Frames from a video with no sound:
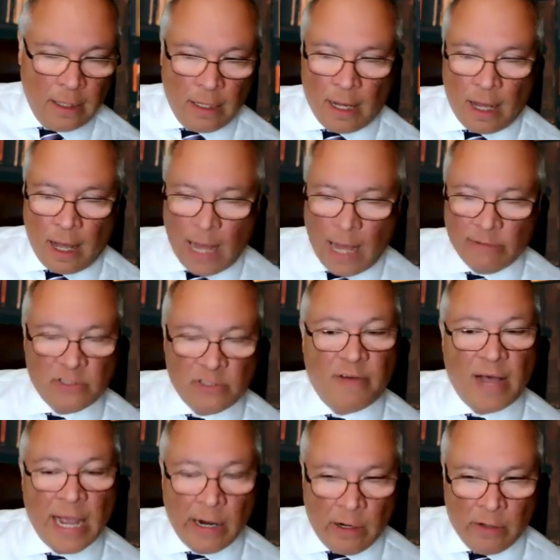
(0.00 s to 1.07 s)
Uh, I was
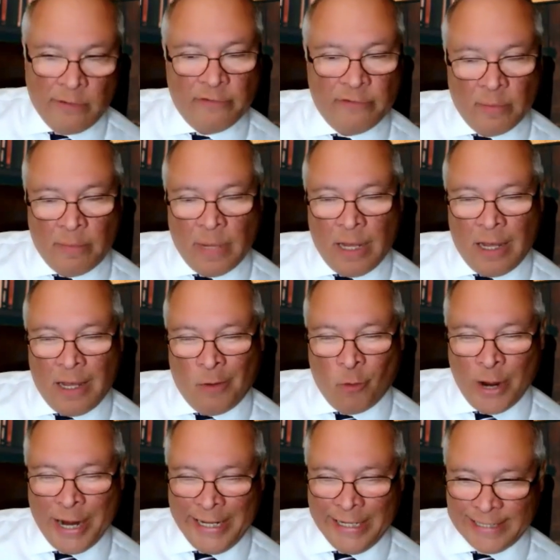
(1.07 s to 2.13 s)
fired from uh,
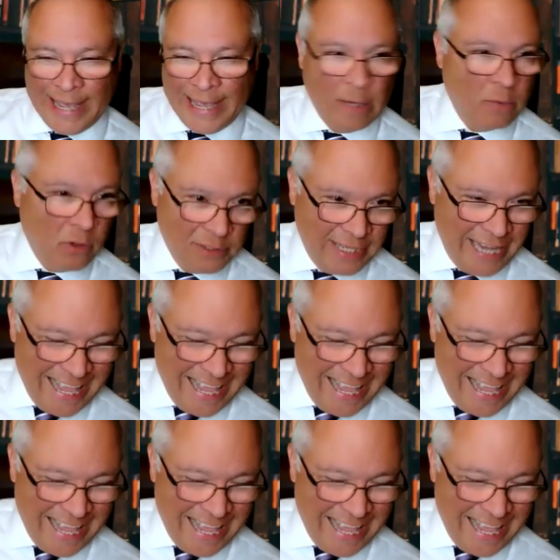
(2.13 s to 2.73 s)
waiting tables